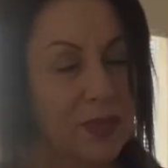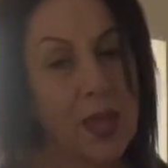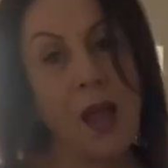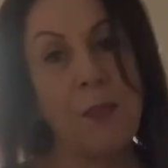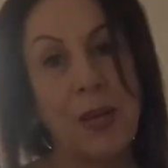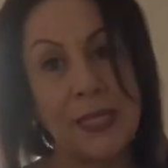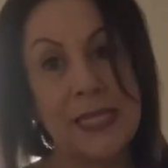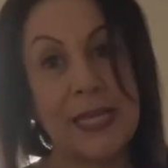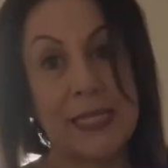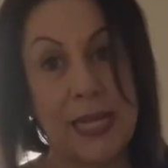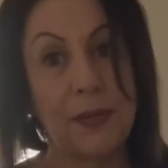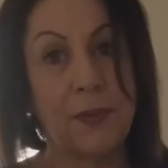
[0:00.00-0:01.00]
I'll probably take
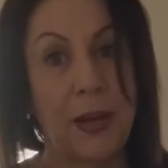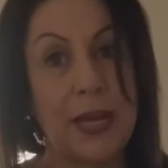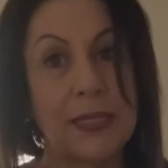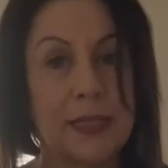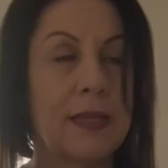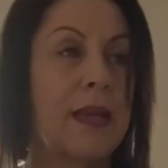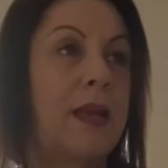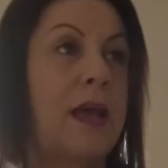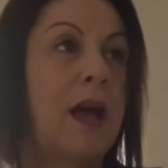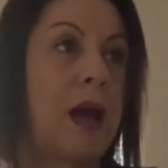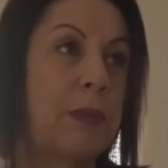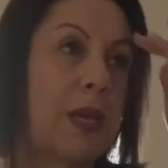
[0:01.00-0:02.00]
a day to rest.
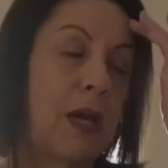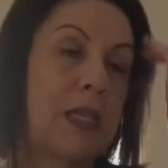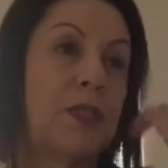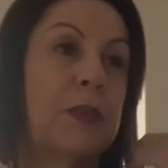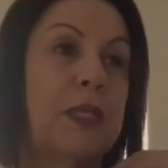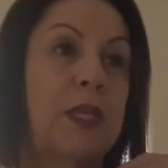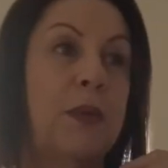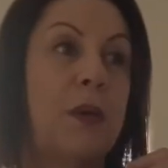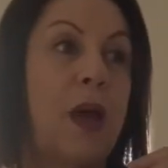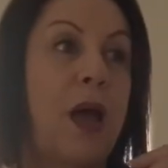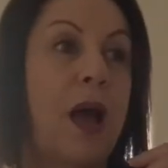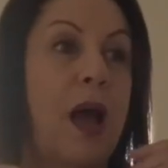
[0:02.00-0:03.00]
I'll be honest with you.
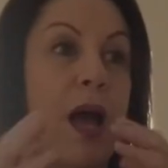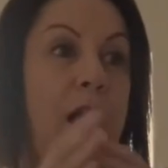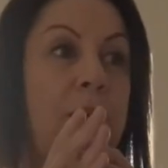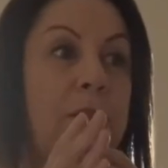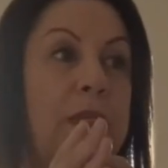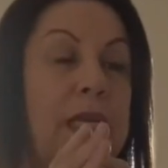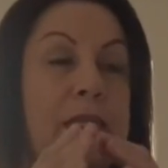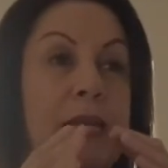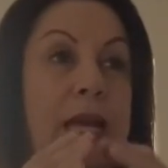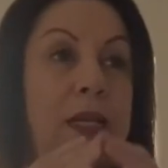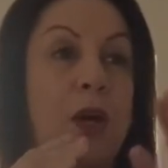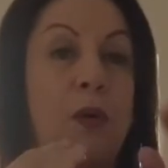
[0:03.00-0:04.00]
Because
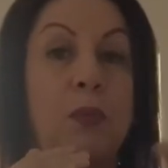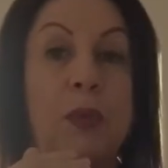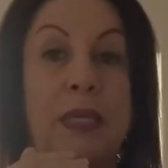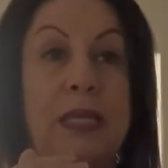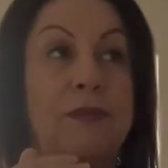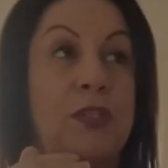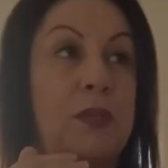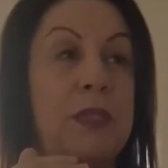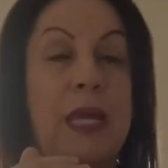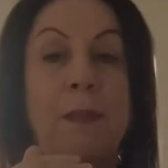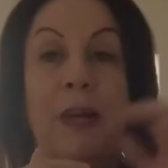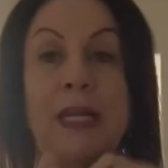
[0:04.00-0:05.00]
I know we leave
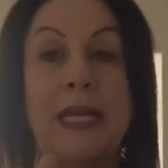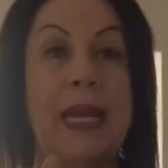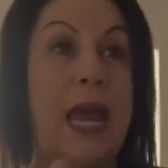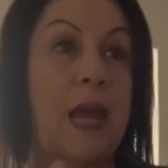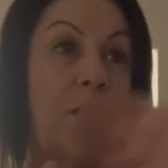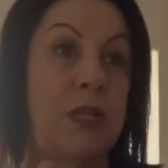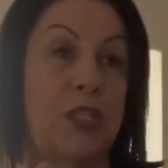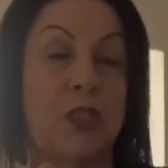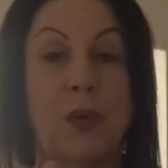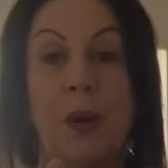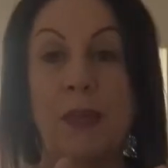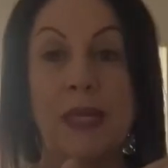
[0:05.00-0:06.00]
Tuesday, Monday night. I'm going to
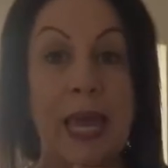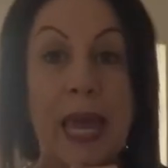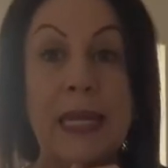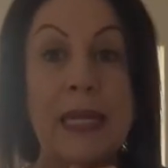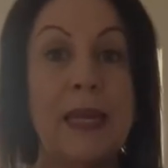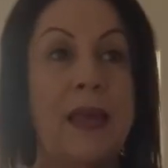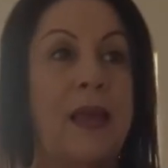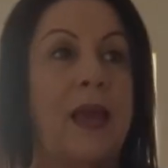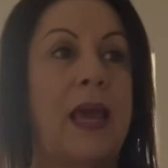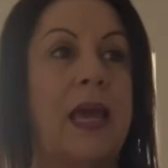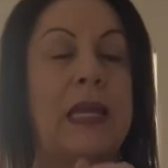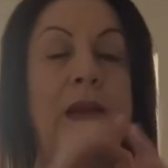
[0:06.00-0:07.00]
scrub again
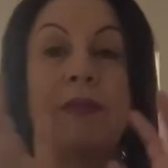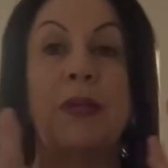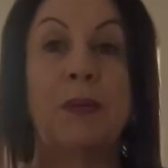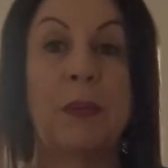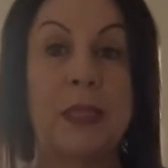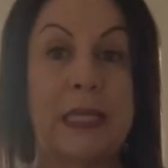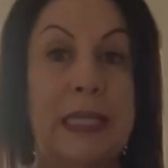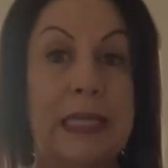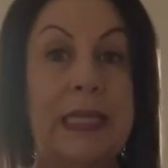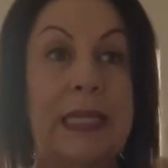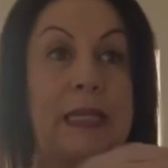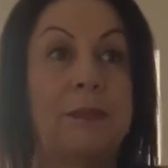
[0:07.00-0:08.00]
and everything will be
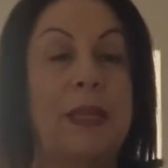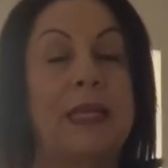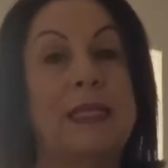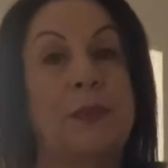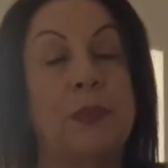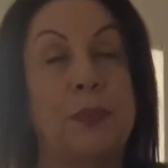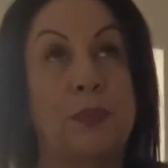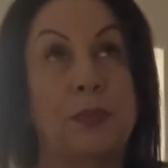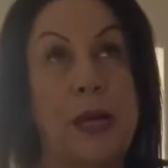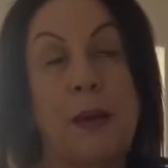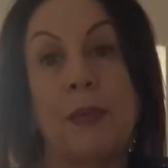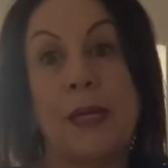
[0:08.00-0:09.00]
clean. By the
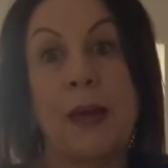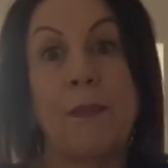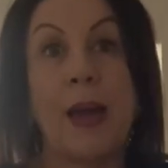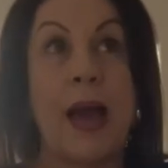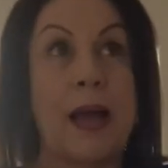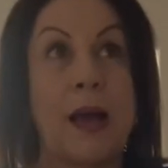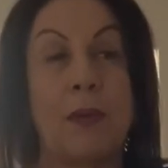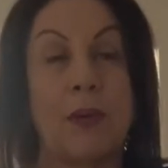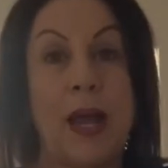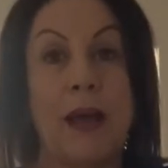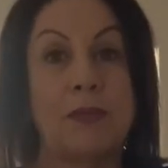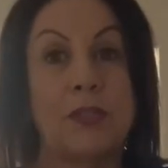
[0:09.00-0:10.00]
time we come back, I
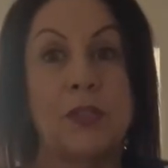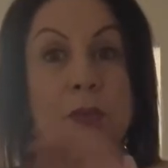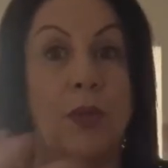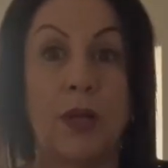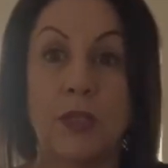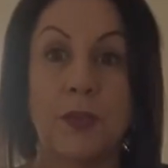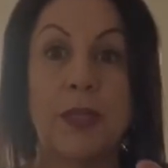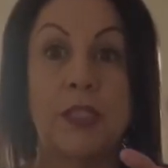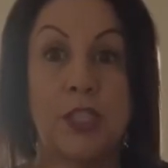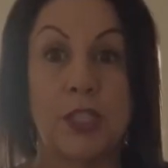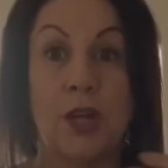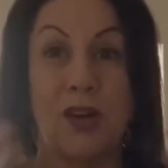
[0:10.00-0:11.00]
won't have to do laundry,
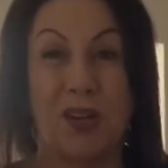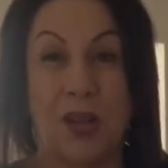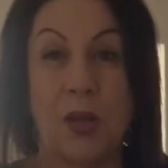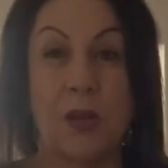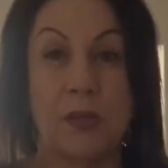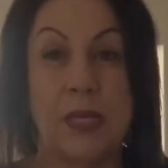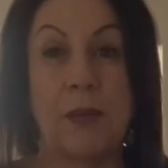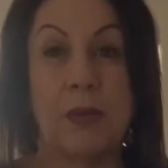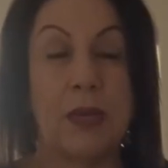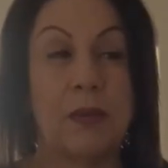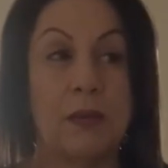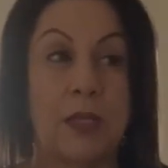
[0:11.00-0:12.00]
just our clothes that
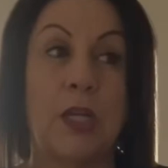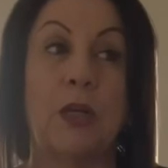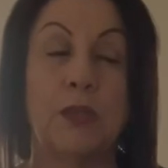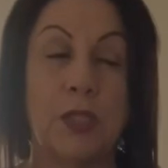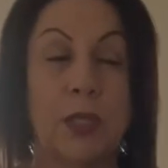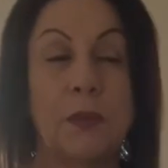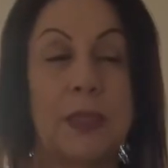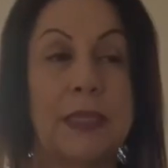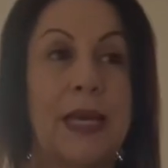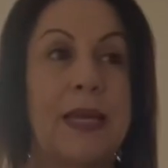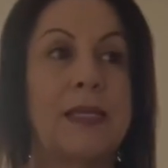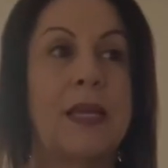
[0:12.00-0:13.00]
we, took with
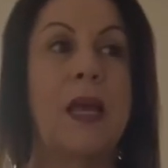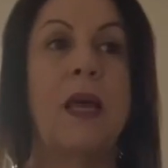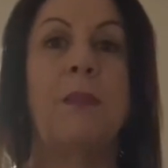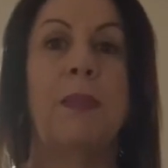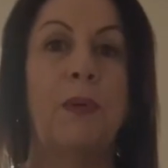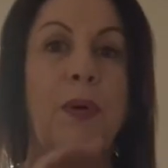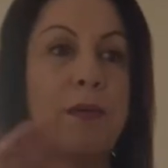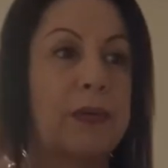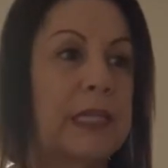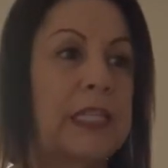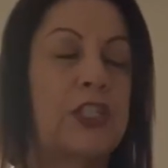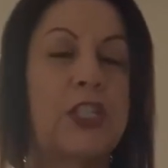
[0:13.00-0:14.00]
us. But we'll have
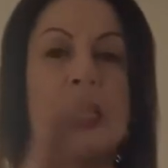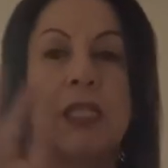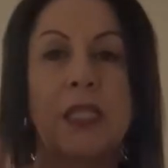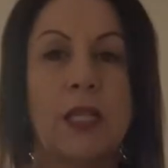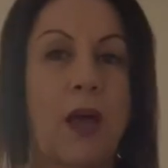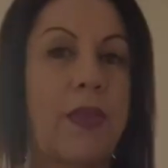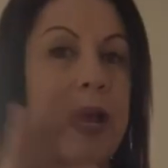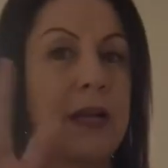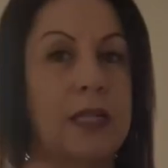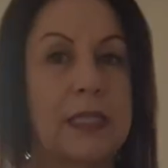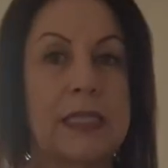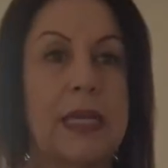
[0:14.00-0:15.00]
clean sheets and all that
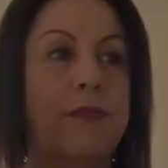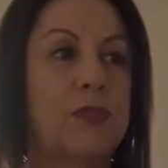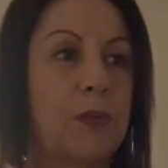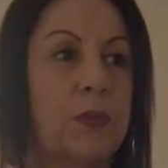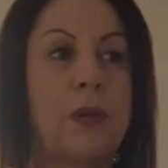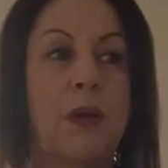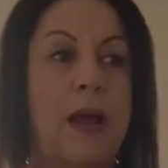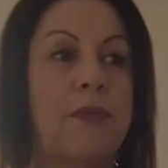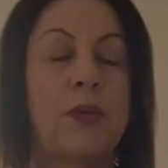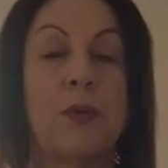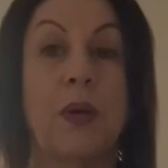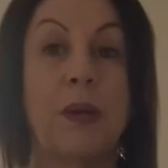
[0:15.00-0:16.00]
good stuff. So we don't have
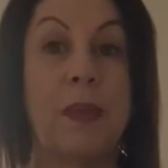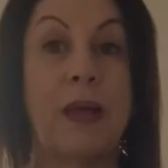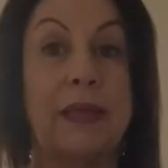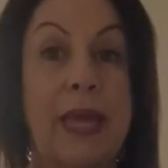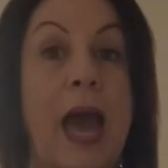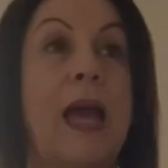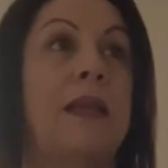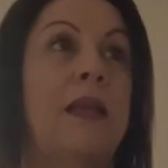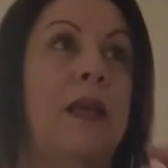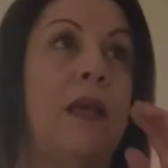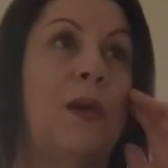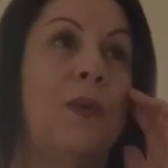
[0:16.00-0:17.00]
to worry about that
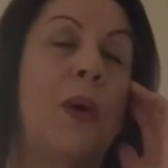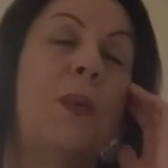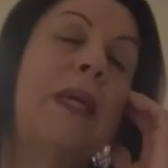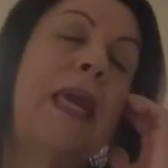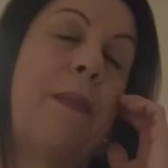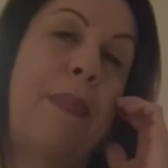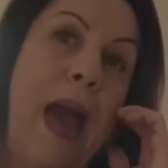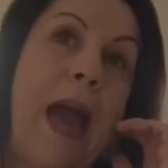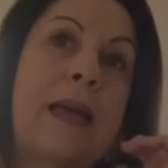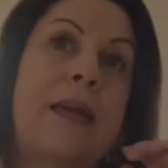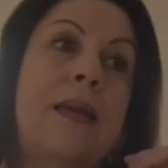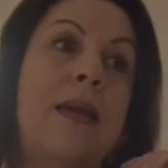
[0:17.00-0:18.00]
when we get
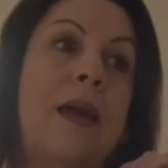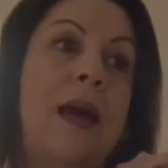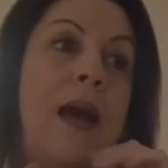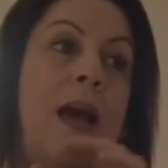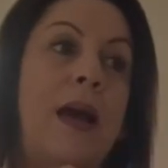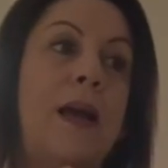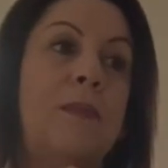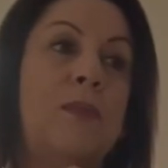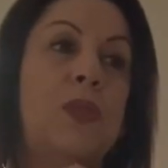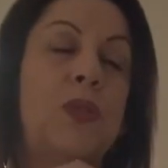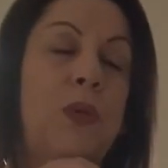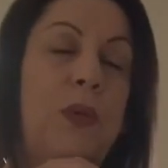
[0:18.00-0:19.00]
back.
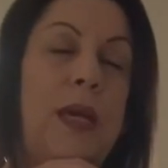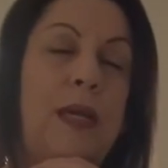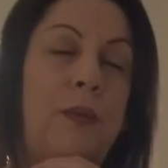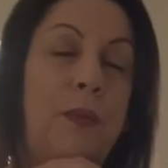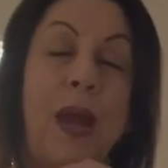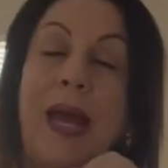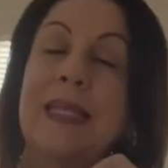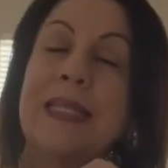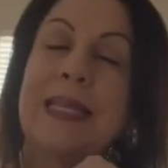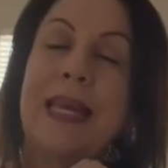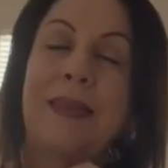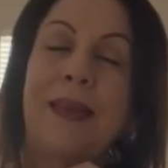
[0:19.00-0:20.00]
So I can
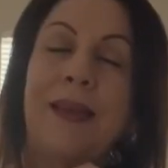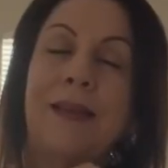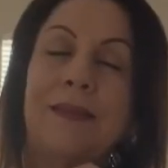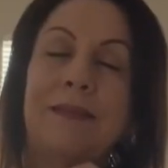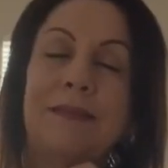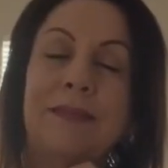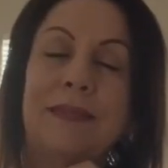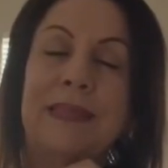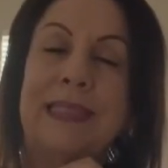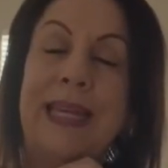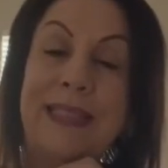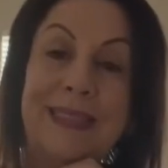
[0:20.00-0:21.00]
rest and then
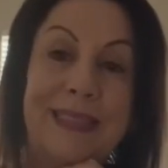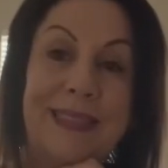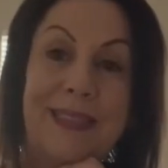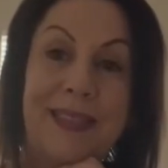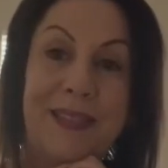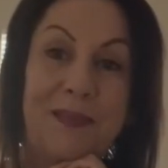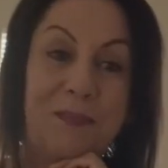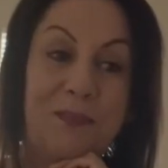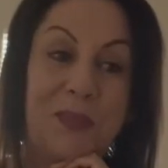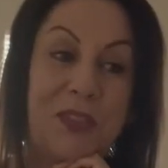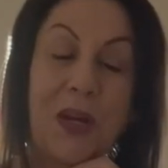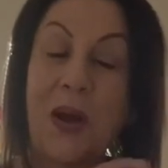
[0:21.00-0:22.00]
get
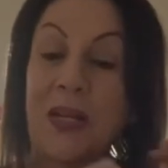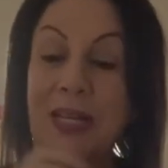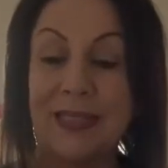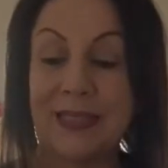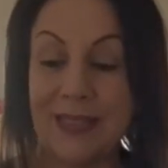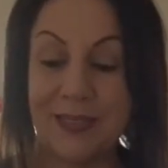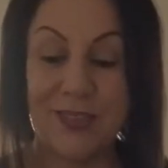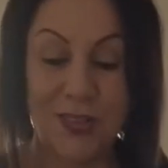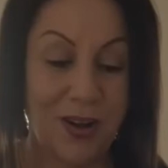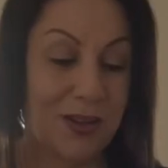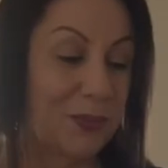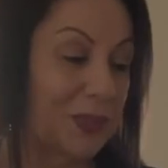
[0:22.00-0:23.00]

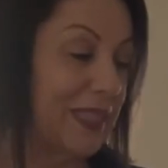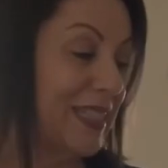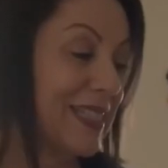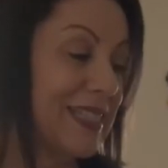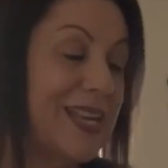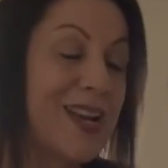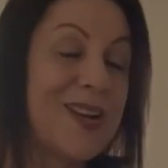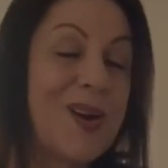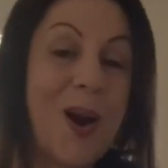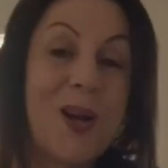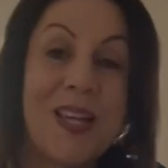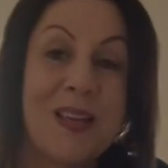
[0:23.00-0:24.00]
started with this
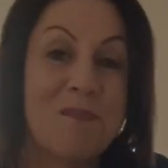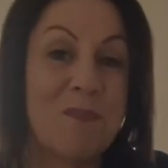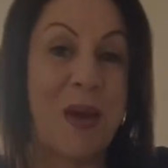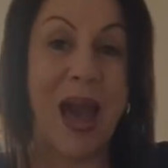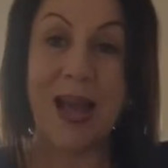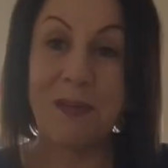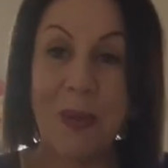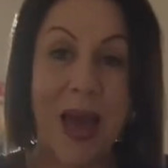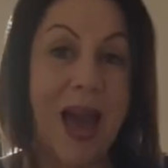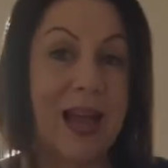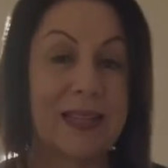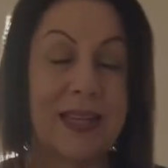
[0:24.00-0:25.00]
Guardian backpack.